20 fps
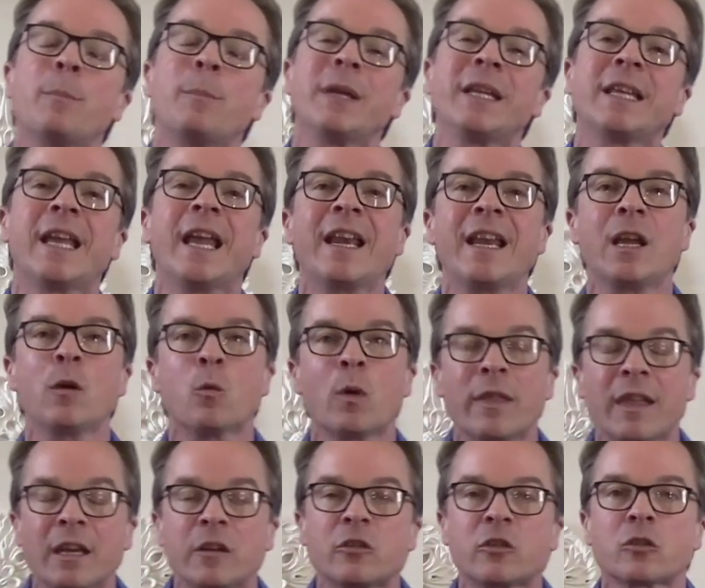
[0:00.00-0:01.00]
beginning,
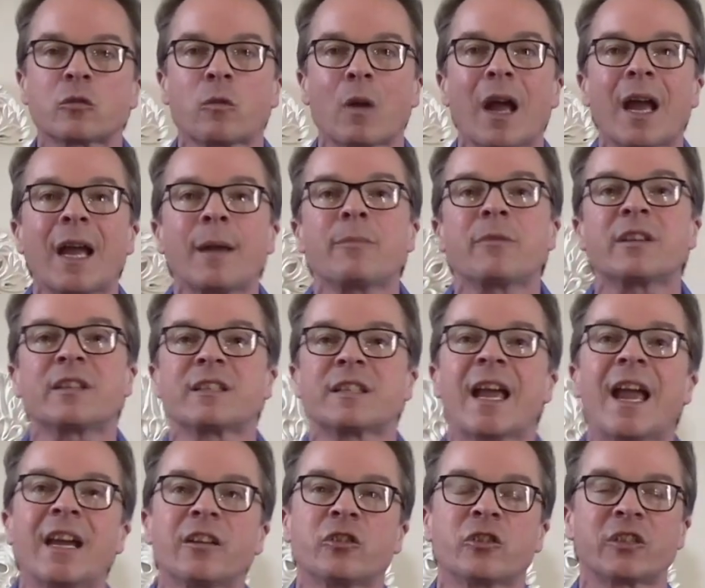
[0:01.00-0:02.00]
when they describe the
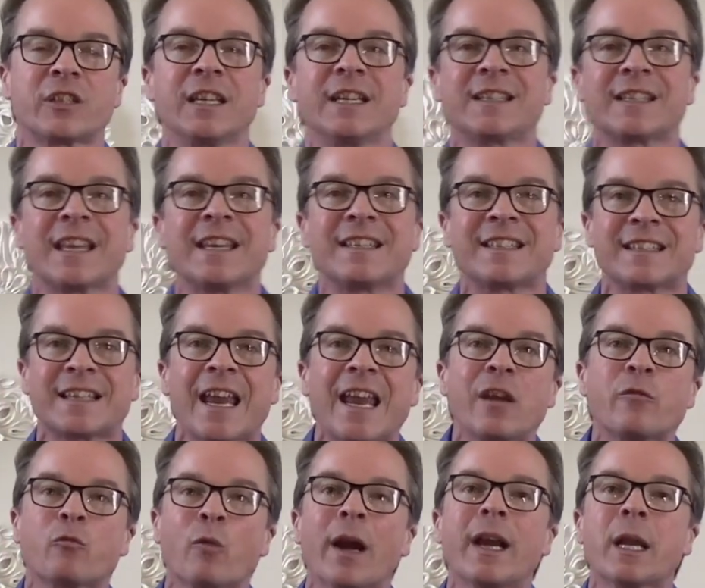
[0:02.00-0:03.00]
Sadducees, they
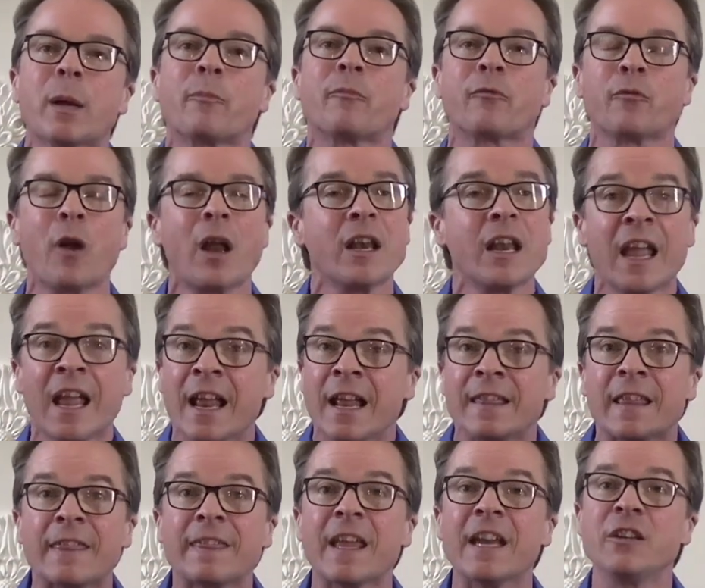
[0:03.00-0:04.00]
say right up front
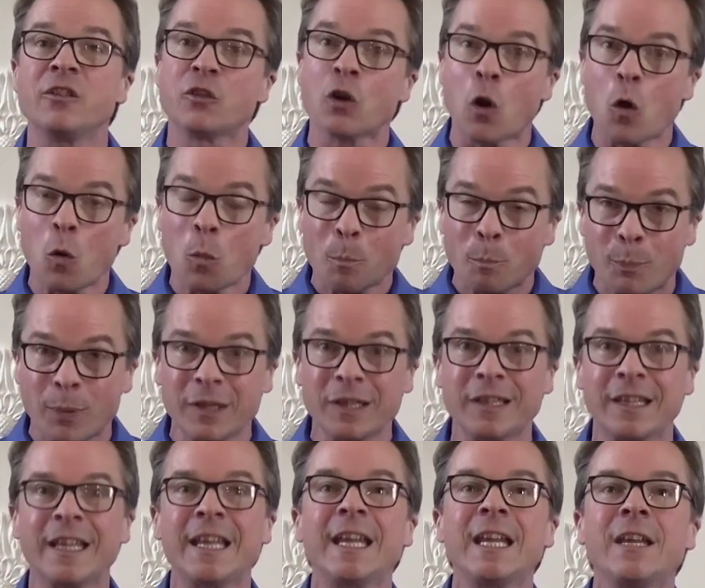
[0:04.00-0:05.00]
that they don't
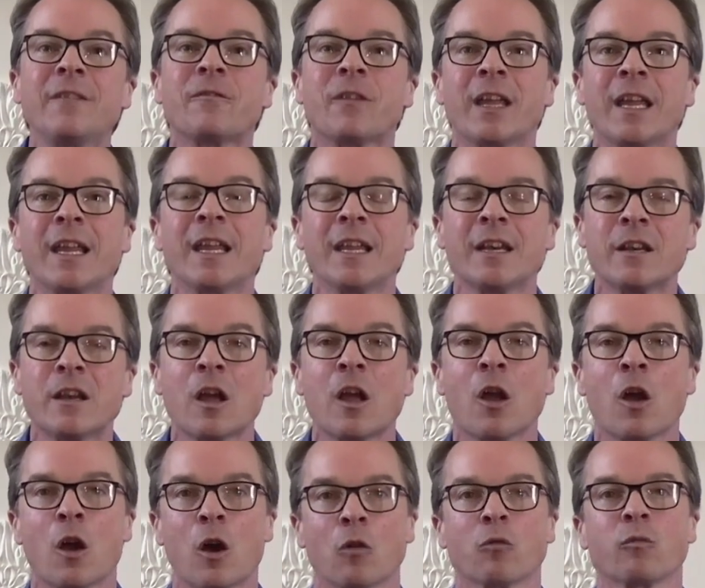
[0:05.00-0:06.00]
believe in
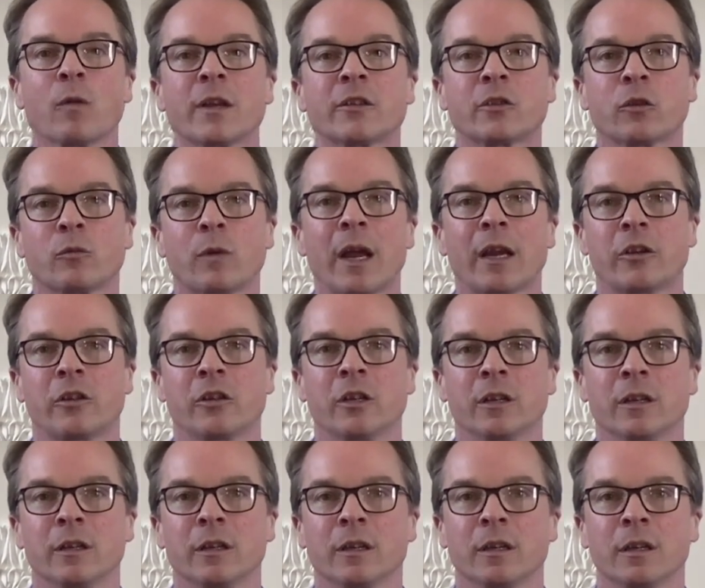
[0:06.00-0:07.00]
a
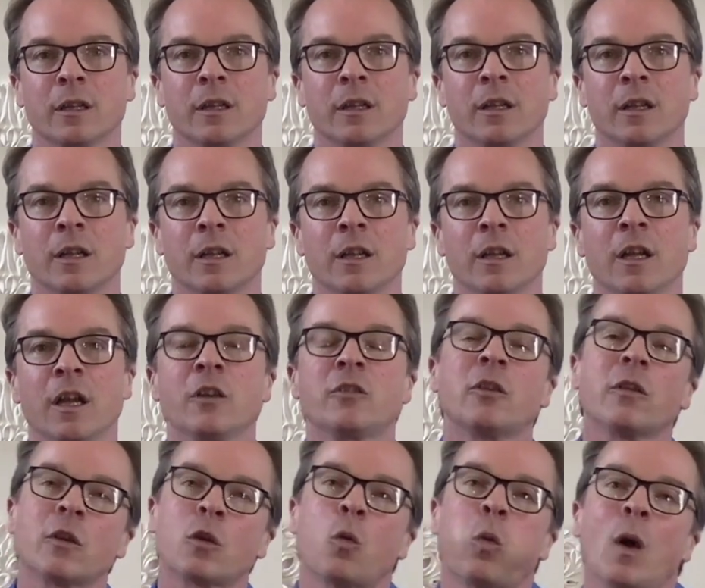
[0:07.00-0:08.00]
resurrection. And
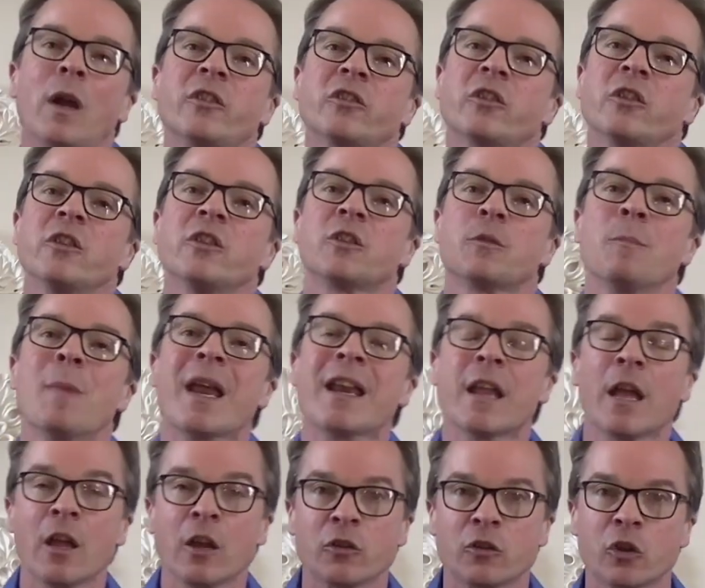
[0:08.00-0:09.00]
so the question is meant
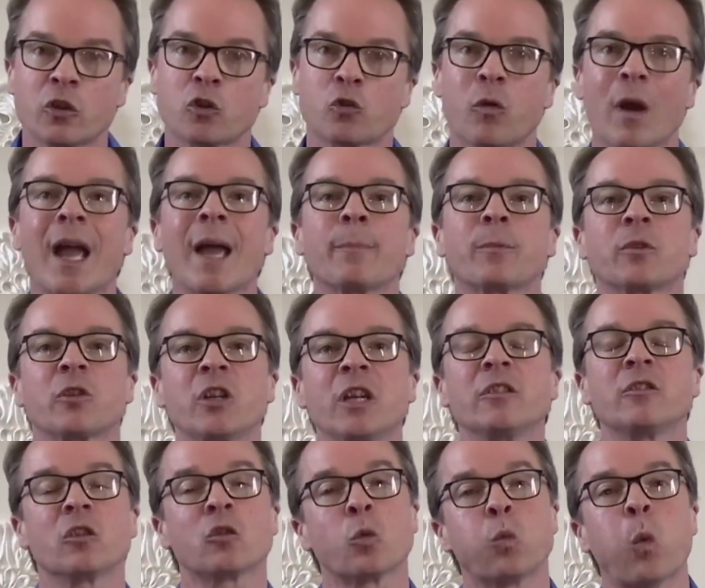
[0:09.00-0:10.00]
to trap
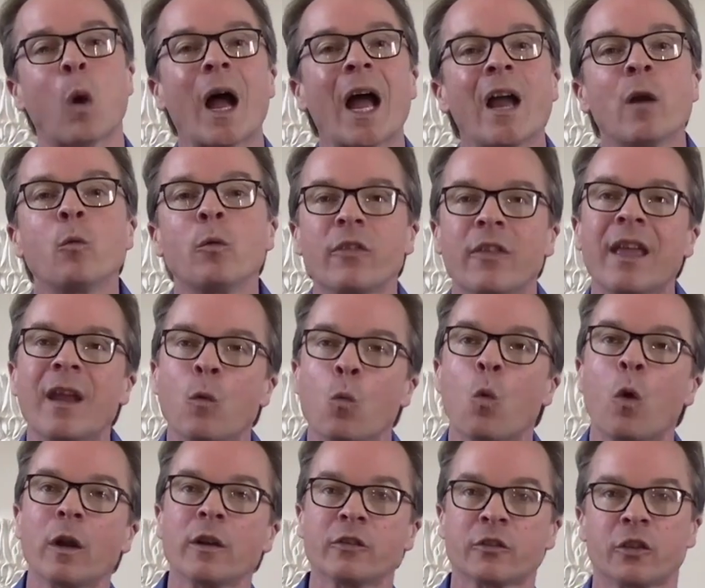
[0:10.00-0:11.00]
Jesus. Why would they
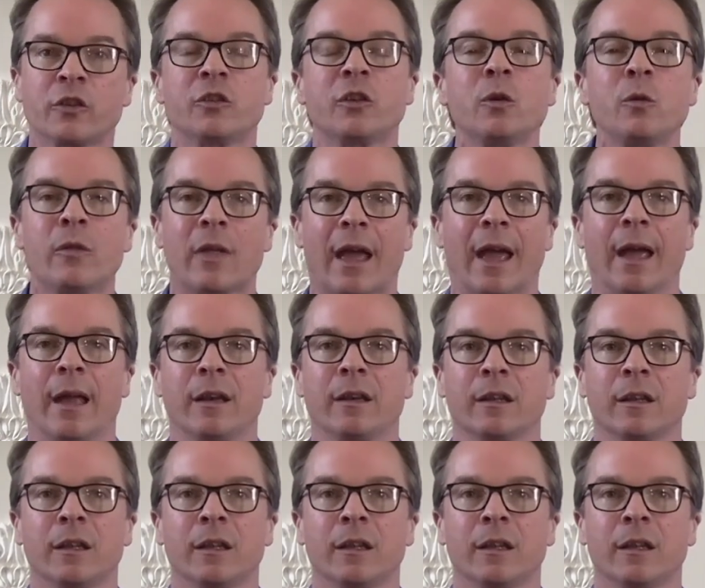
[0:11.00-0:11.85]
want to do that?